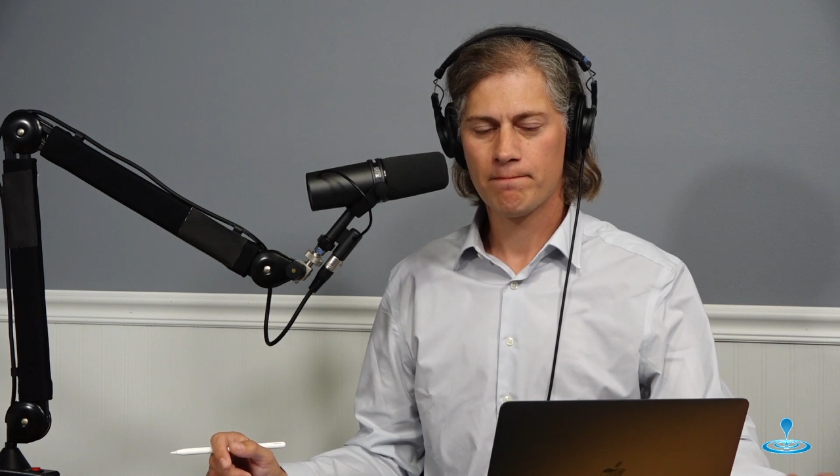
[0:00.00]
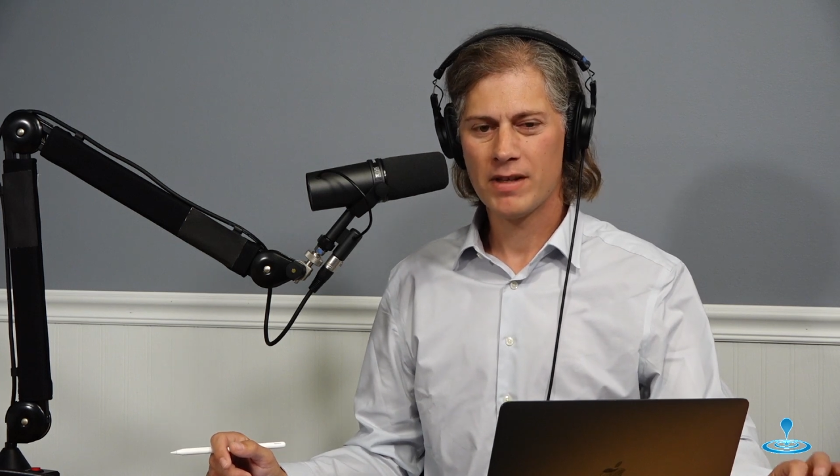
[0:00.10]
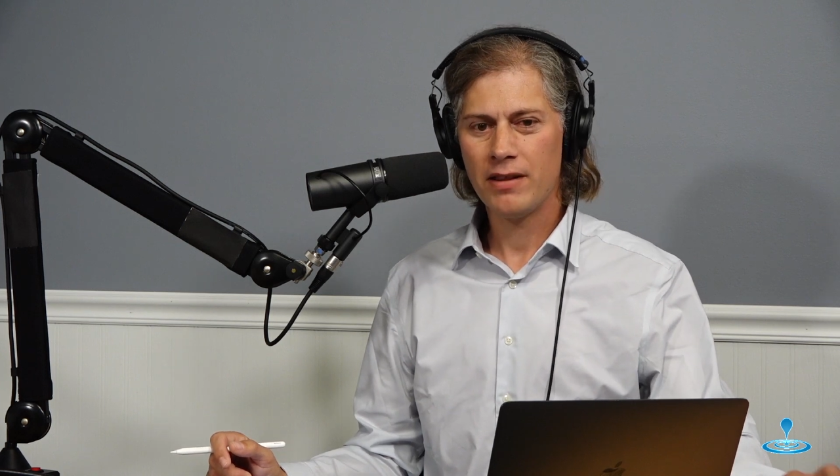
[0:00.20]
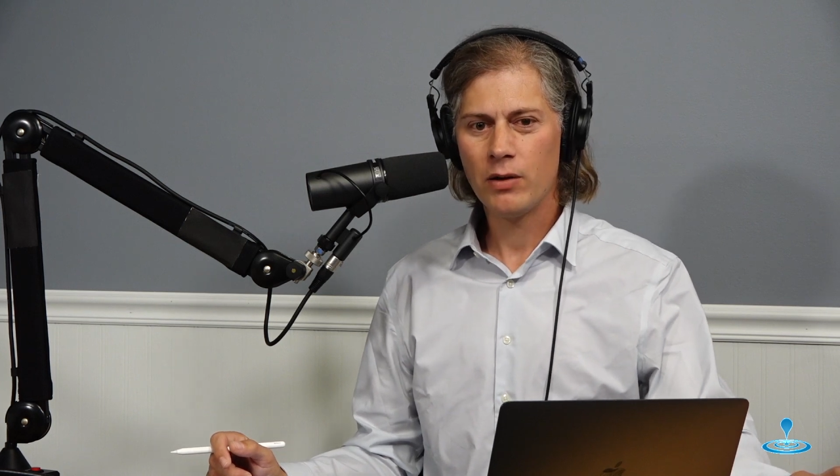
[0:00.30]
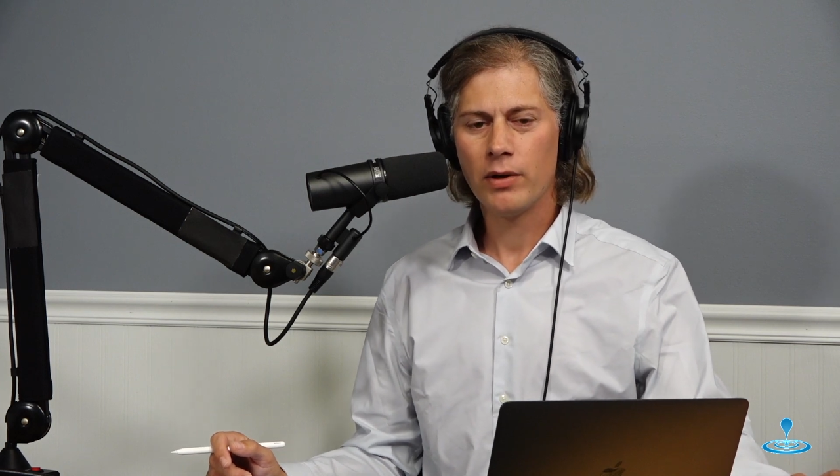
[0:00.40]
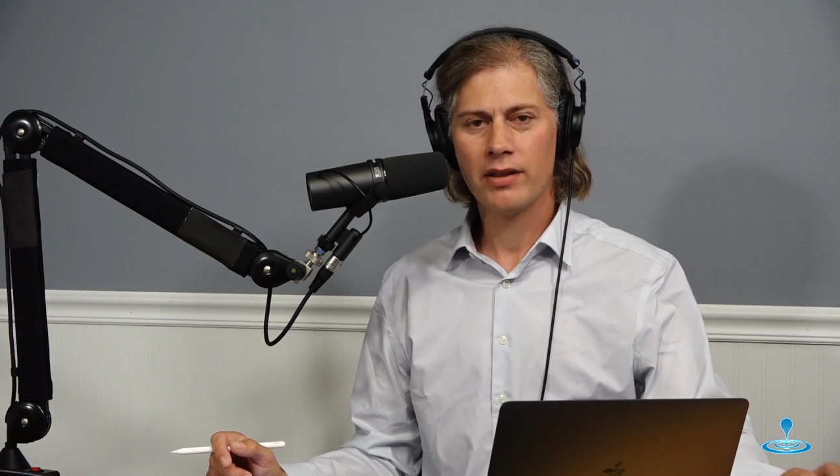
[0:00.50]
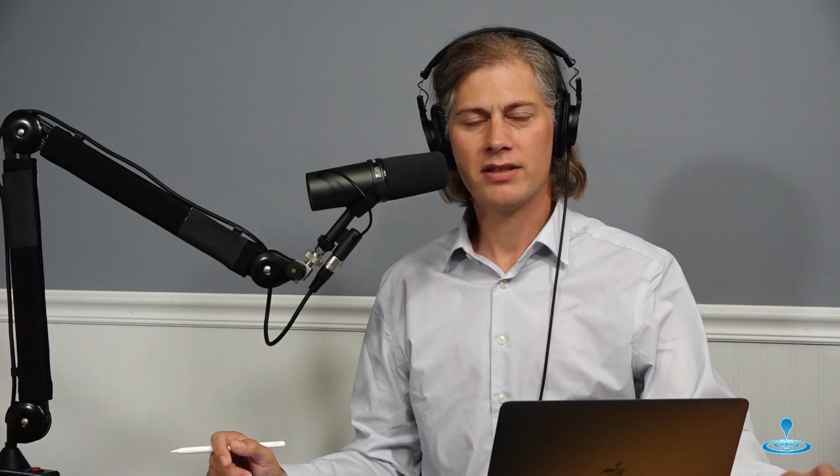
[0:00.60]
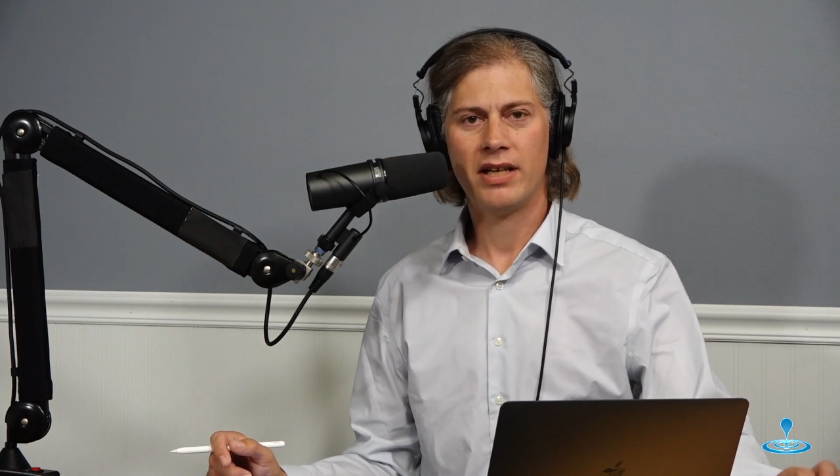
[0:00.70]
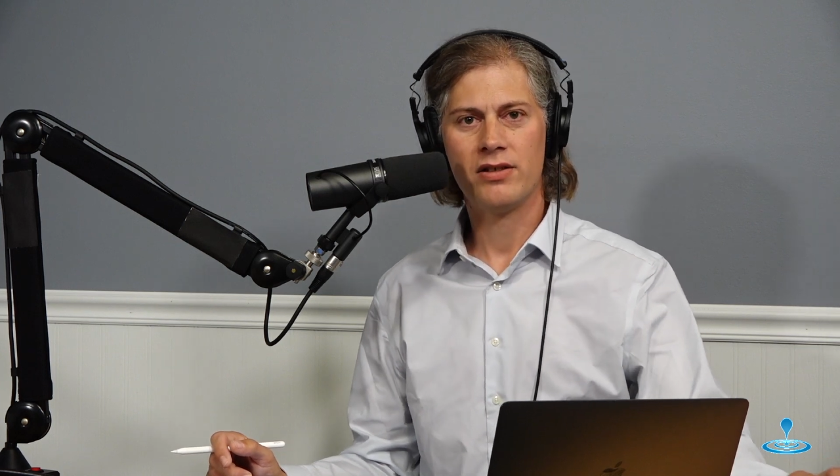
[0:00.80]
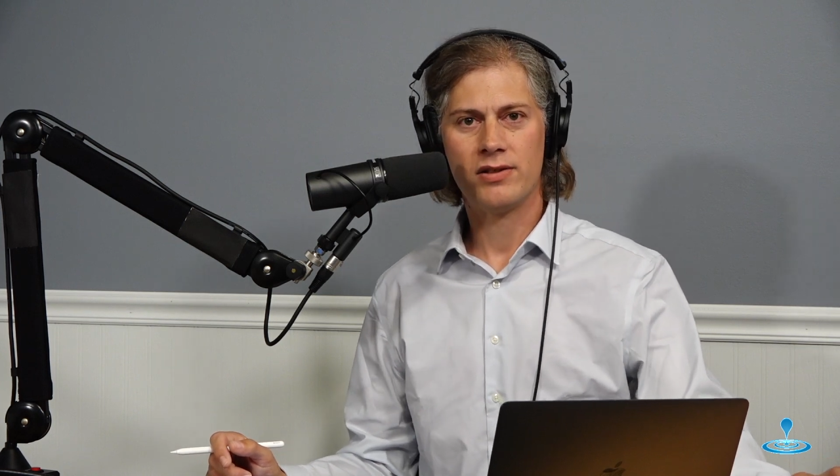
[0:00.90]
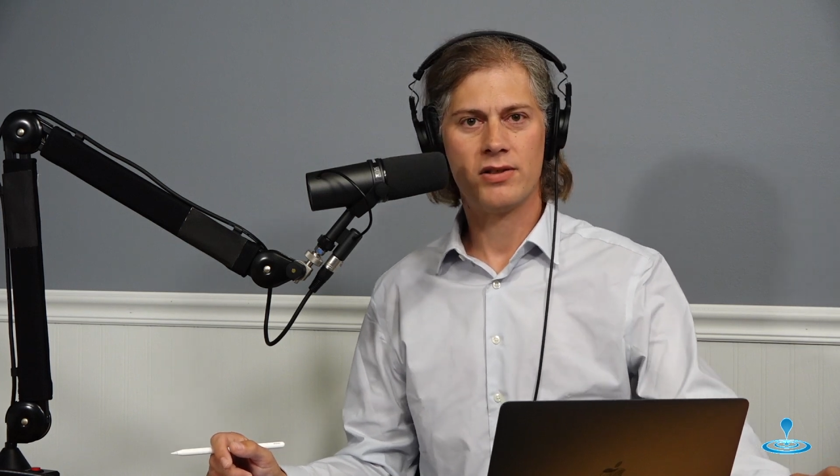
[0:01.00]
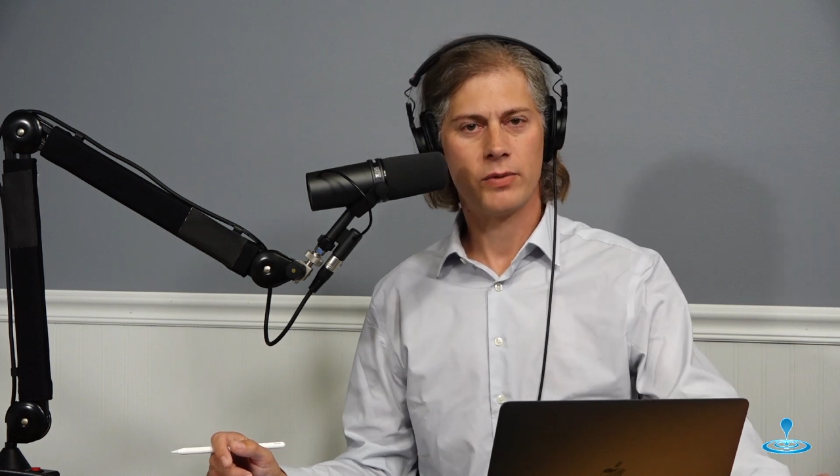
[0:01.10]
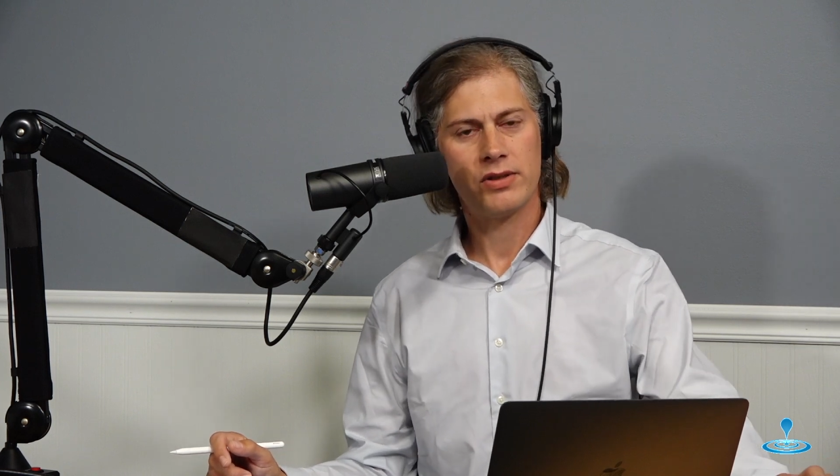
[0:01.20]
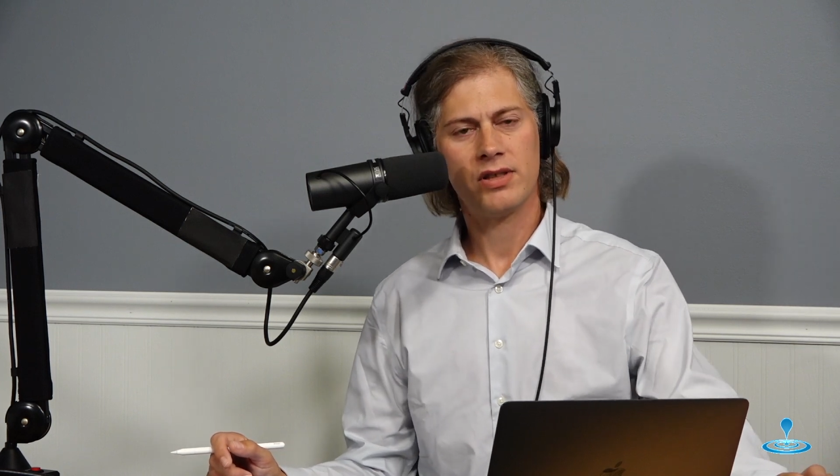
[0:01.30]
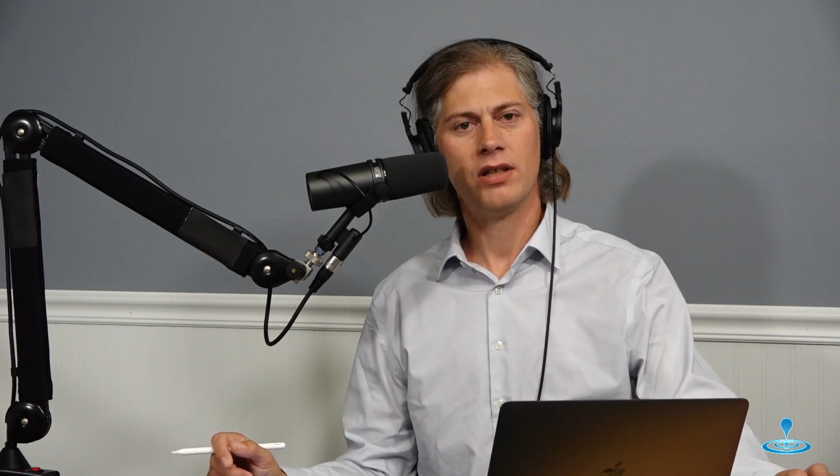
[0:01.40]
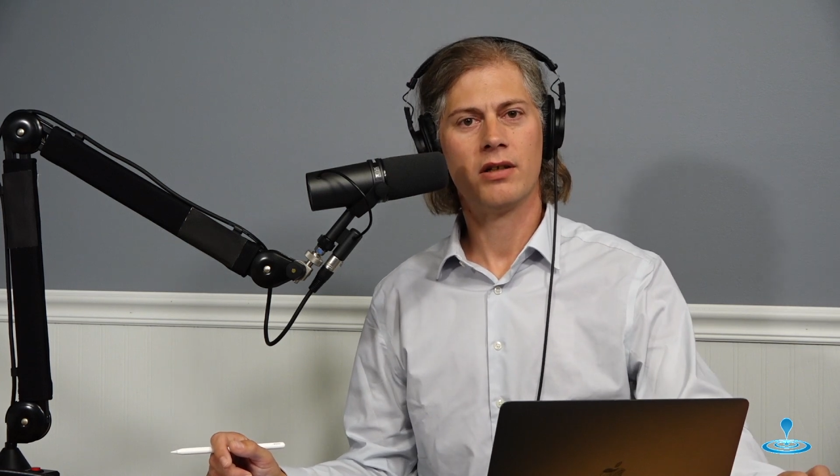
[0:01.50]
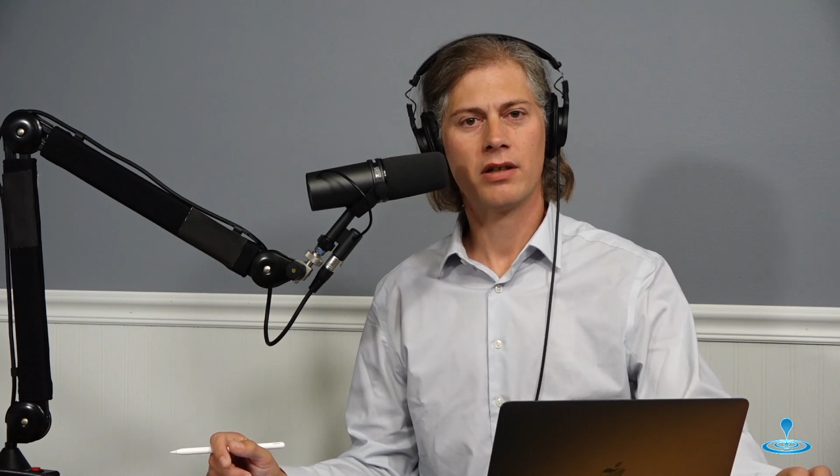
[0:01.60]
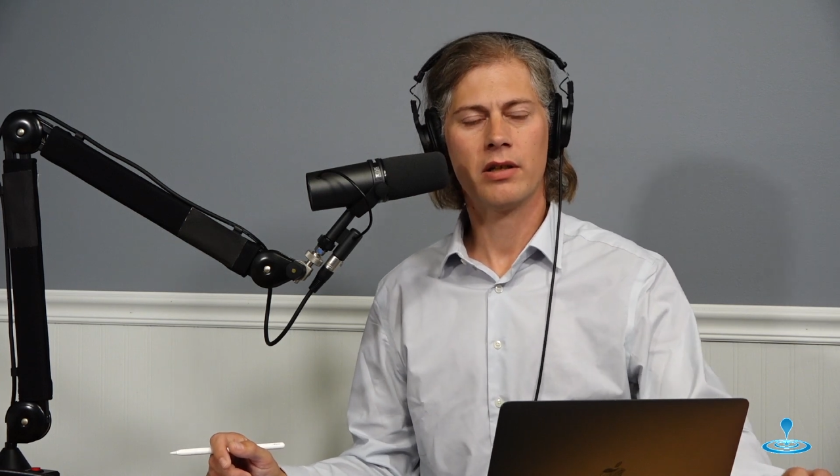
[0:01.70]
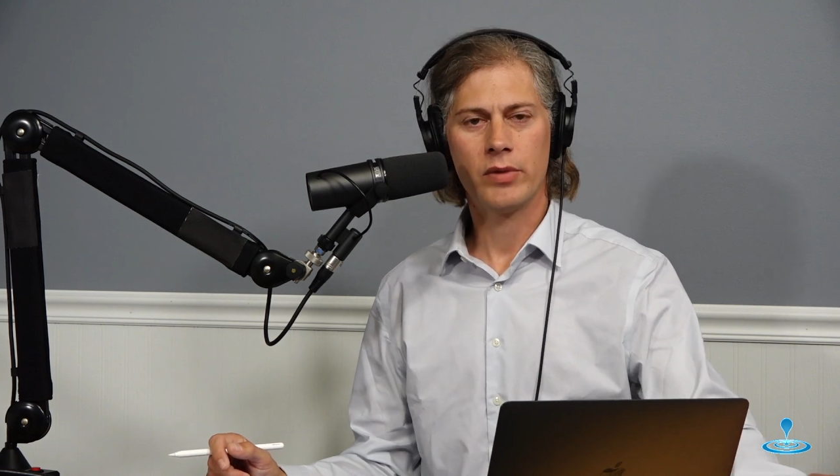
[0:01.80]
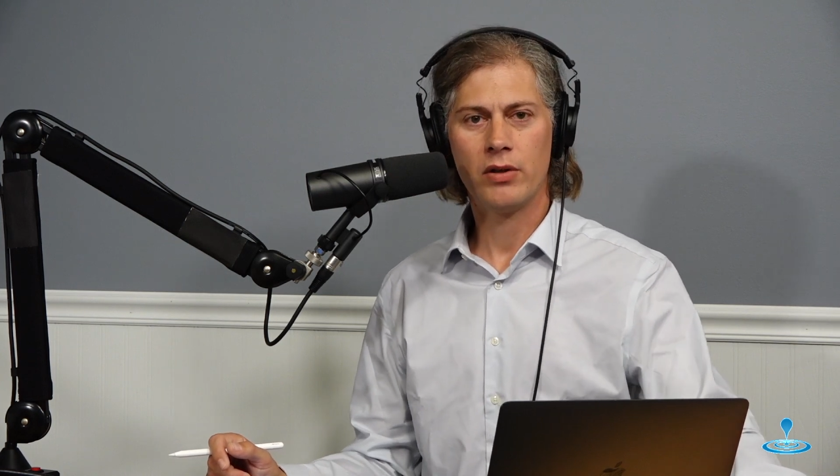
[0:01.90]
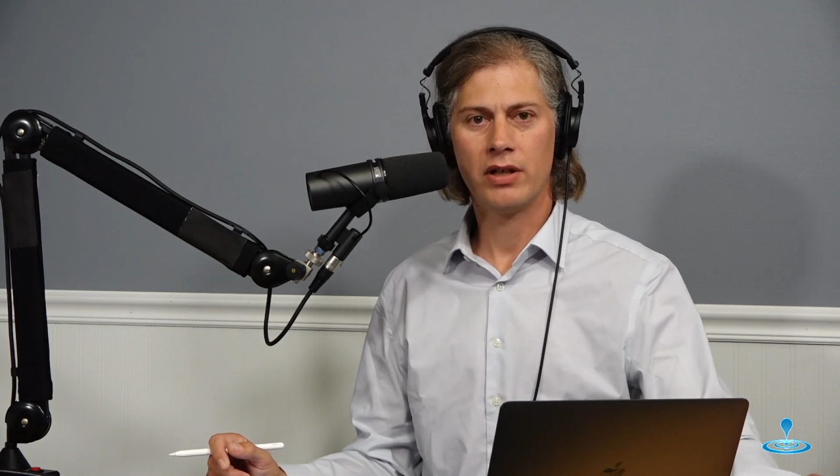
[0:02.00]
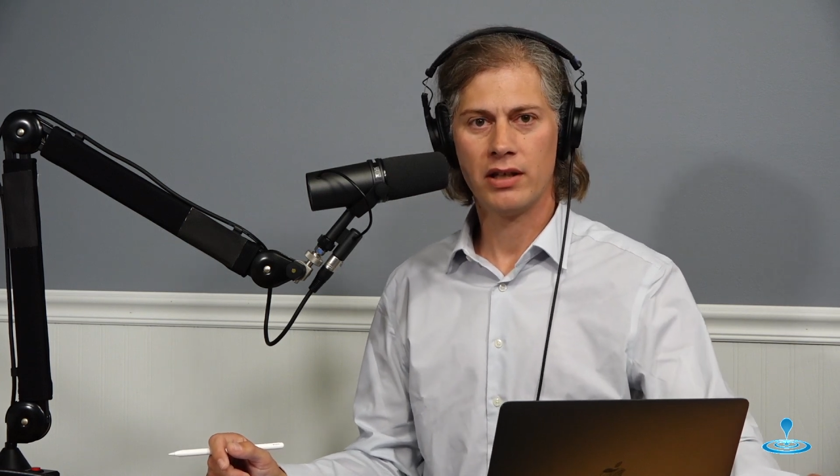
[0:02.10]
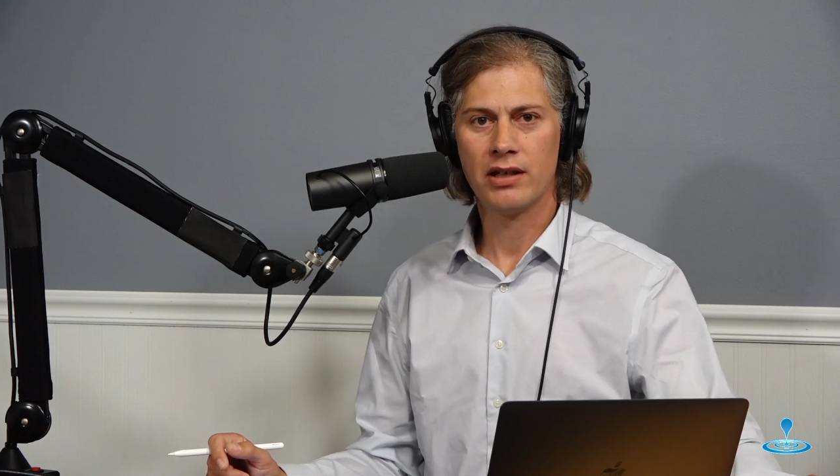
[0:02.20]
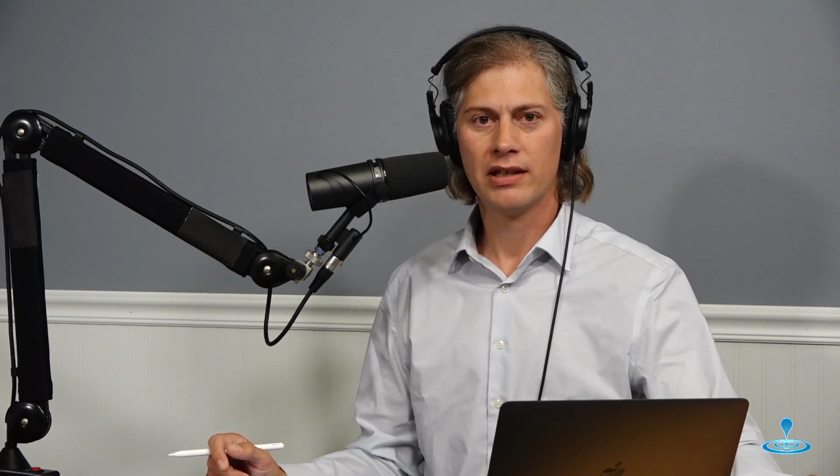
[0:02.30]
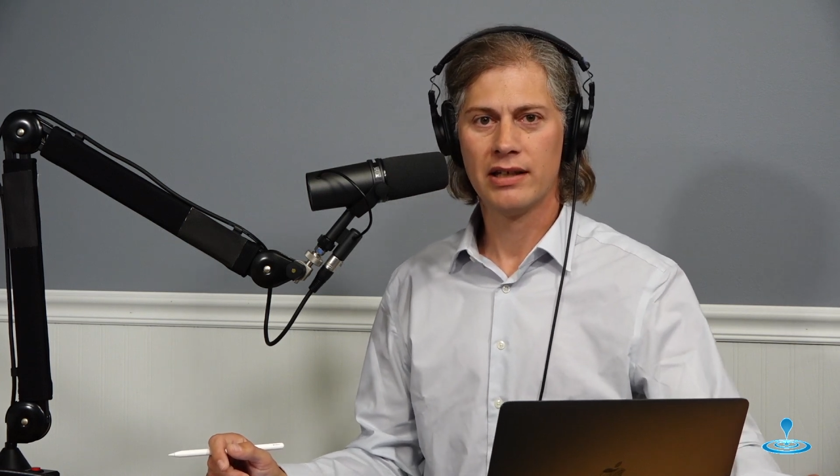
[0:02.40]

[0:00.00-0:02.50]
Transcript: I think one of the tensions we see in our community